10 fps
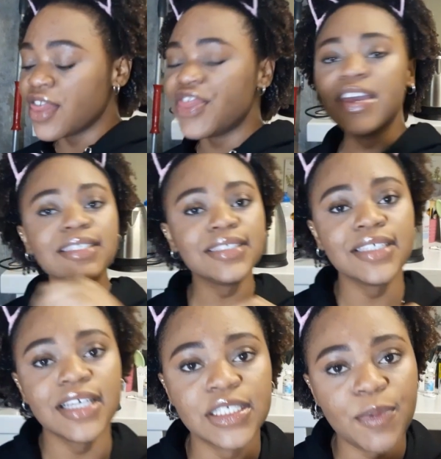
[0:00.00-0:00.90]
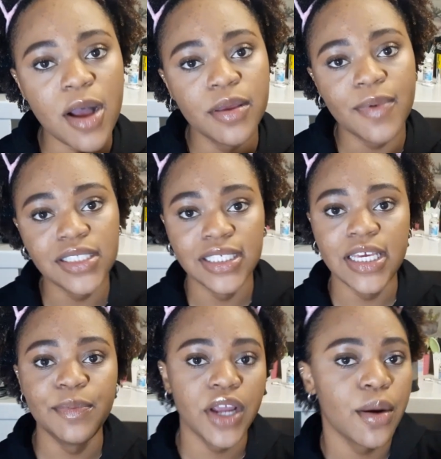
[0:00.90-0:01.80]
this is probably about to
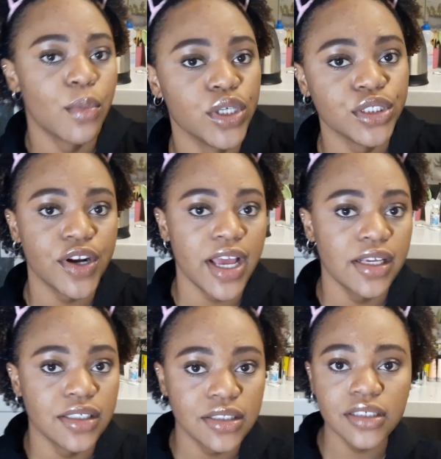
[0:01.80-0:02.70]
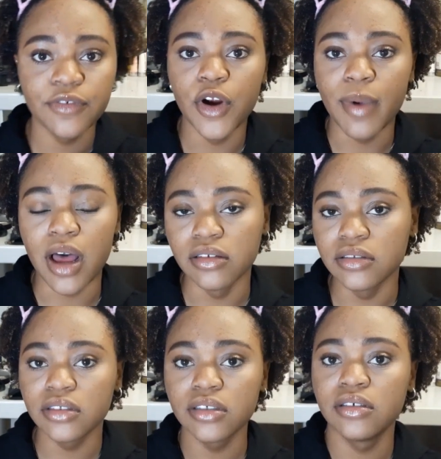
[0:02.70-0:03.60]
keep your hair moisturized for about
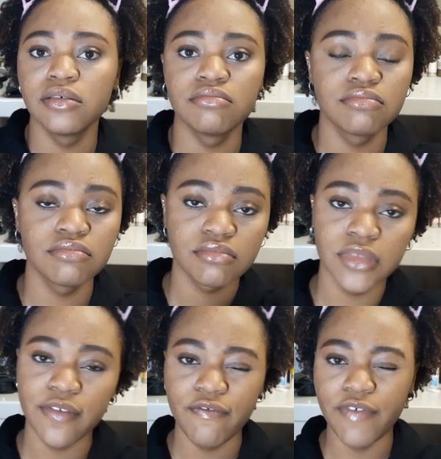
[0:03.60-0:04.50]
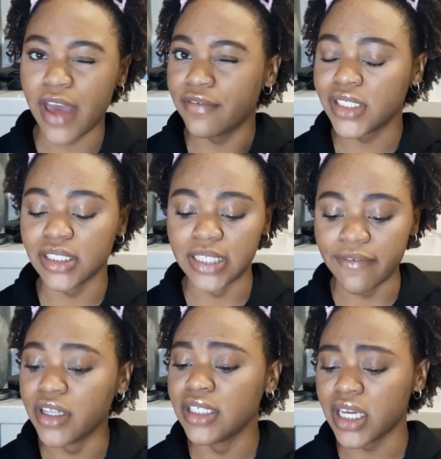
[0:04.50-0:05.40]
5 to
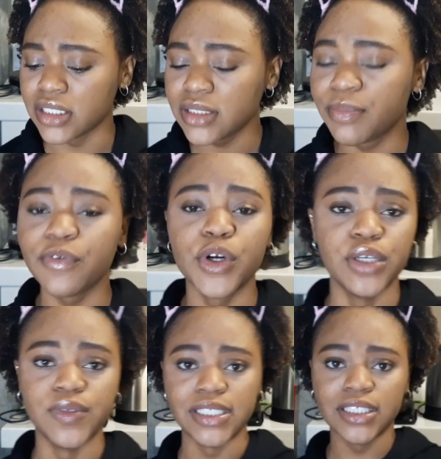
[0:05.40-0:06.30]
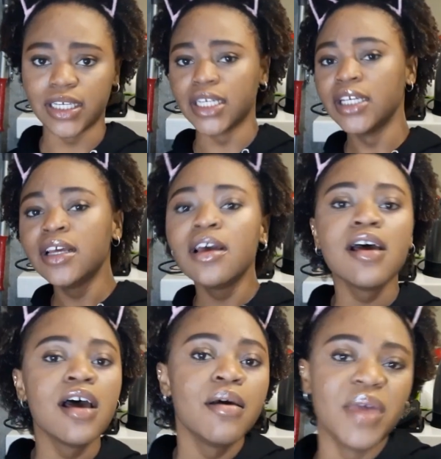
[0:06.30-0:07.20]
7 days before you need to
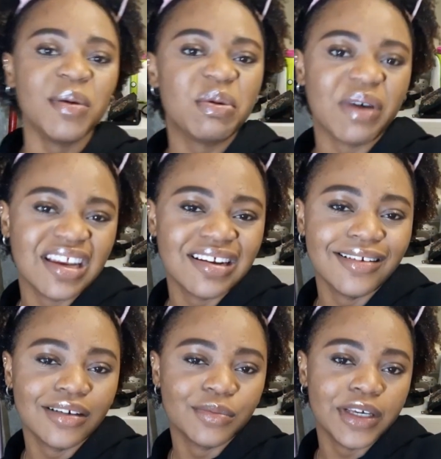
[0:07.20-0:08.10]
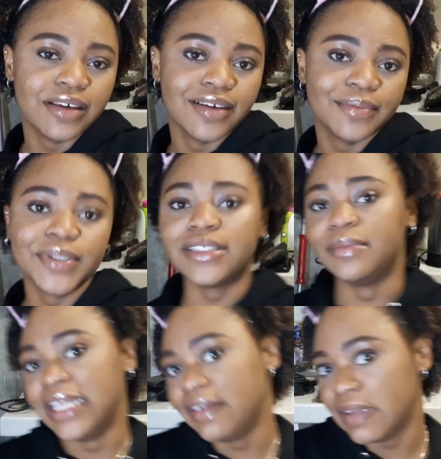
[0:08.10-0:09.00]
maybe wait it a little bit, put some
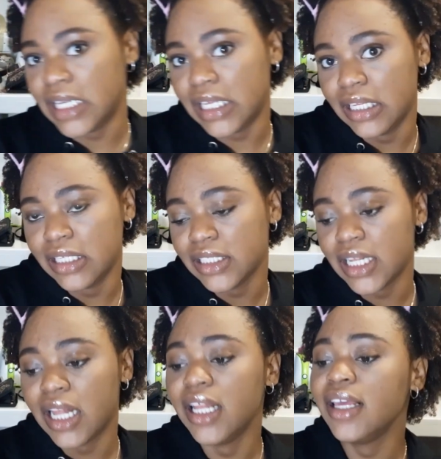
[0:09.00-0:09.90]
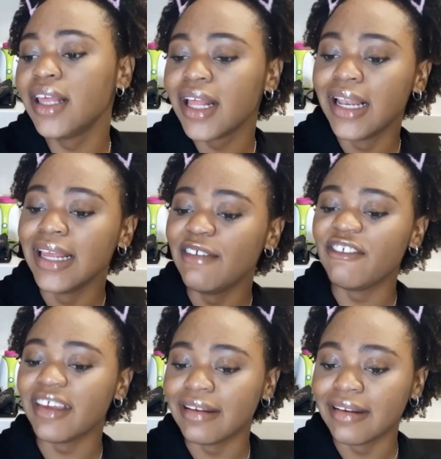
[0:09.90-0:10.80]
leave-in
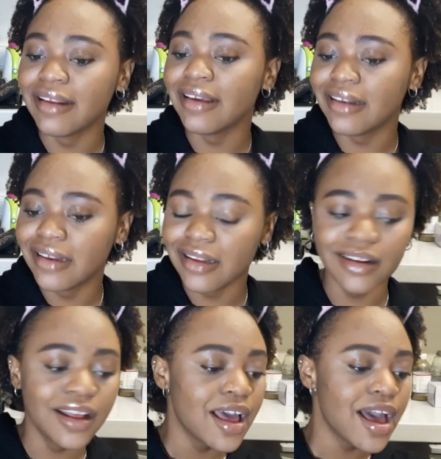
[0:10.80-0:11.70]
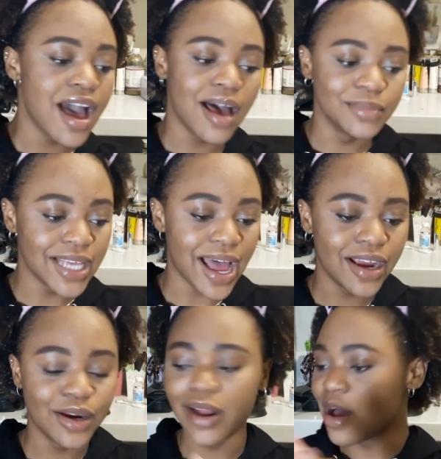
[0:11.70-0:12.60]
in it. I'm
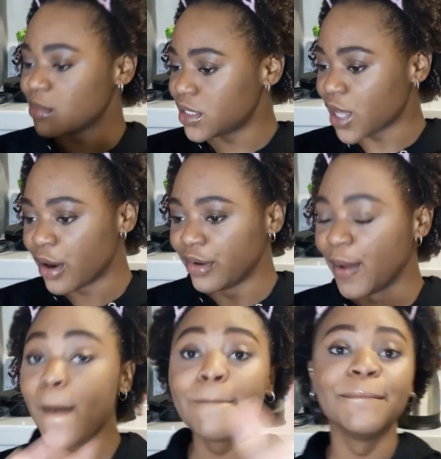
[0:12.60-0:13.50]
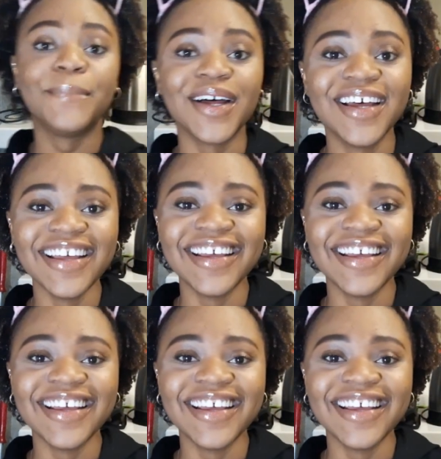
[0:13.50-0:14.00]
tired, I'm sorry, but